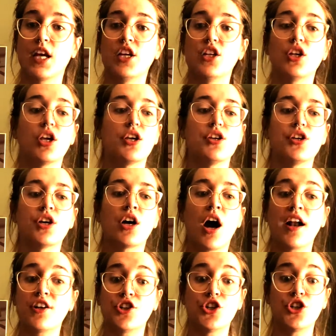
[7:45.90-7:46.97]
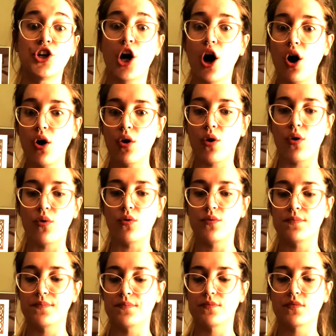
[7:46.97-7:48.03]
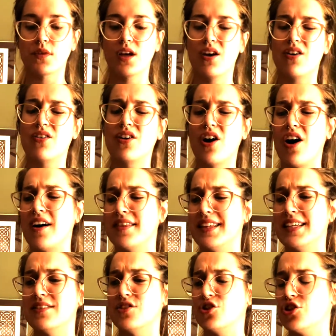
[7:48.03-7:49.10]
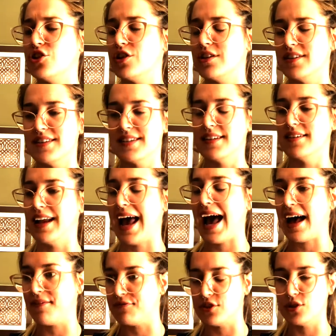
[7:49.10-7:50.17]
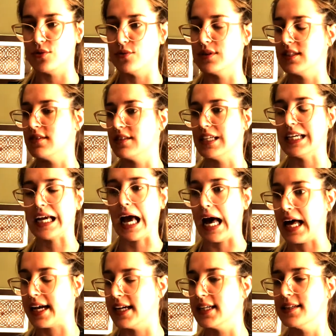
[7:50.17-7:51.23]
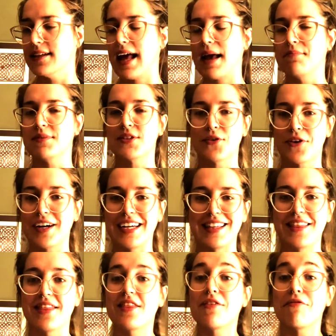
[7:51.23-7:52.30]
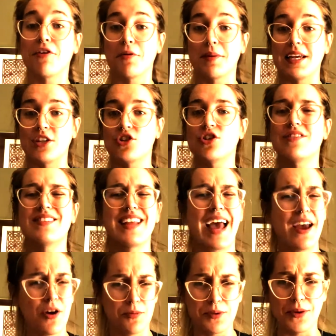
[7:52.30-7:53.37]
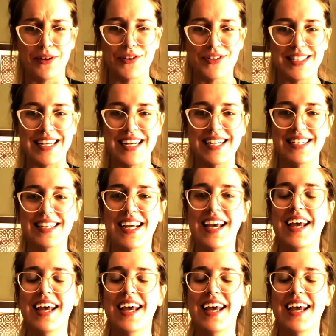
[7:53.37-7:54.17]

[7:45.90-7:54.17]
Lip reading: You got to show, oh God, these shoulds and have to, and you gotta, I'm sorry, the verbiage. I hope you understand.